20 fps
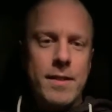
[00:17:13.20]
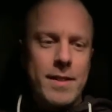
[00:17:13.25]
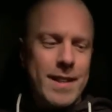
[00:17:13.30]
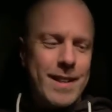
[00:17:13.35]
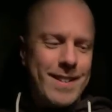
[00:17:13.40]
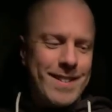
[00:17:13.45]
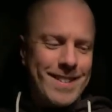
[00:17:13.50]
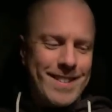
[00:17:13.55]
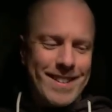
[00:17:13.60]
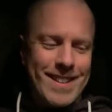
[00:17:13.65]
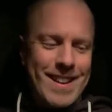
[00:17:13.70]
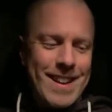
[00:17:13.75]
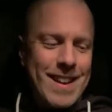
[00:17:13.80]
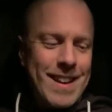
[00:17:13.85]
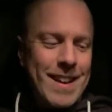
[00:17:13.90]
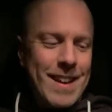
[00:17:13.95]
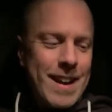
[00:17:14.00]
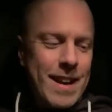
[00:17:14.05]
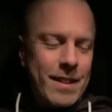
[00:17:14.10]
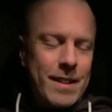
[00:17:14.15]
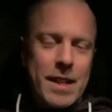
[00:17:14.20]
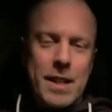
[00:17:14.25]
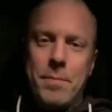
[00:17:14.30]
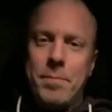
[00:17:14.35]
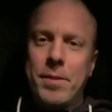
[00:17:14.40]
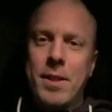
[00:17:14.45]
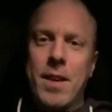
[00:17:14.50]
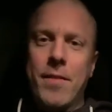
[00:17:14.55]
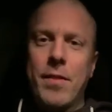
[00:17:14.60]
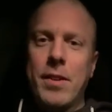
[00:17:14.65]
that I'll end
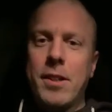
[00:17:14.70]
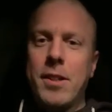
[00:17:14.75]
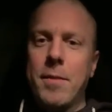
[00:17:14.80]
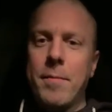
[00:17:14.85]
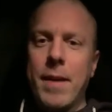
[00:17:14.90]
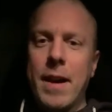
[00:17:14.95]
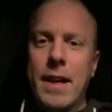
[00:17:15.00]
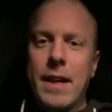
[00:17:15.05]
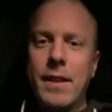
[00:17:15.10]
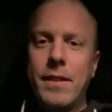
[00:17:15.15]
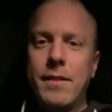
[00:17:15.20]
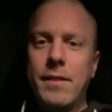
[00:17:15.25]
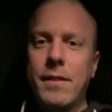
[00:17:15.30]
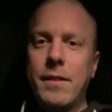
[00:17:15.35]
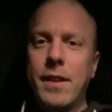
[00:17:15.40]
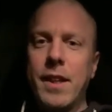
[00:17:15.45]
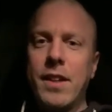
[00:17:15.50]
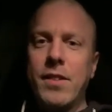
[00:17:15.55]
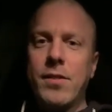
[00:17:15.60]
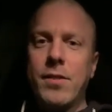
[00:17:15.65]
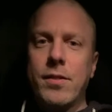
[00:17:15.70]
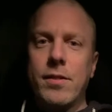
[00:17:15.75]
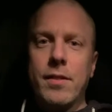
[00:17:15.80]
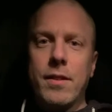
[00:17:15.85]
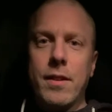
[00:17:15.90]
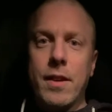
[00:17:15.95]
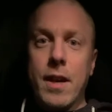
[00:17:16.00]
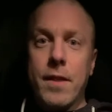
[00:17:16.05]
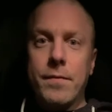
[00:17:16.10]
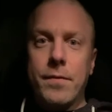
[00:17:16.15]
up giving to my nieces
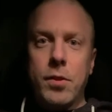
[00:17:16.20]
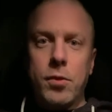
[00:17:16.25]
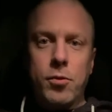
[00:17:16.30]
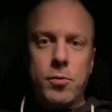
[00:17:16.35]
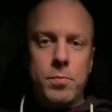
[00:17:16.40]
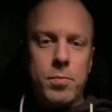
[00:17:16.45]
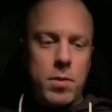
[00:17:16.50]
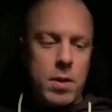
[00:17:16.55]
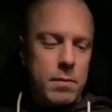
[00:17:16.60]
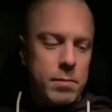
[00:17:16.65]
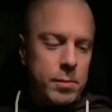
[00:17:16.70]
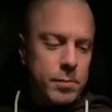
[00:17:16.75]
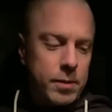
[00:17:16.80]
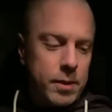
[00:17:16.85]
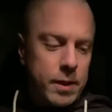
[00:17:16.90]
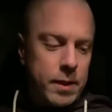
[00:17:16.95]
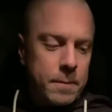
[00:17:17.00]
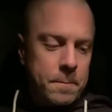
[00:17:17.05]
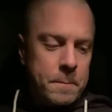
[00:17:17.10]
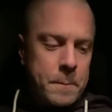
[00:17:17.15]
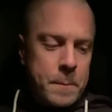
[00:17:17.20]
and nephews probably.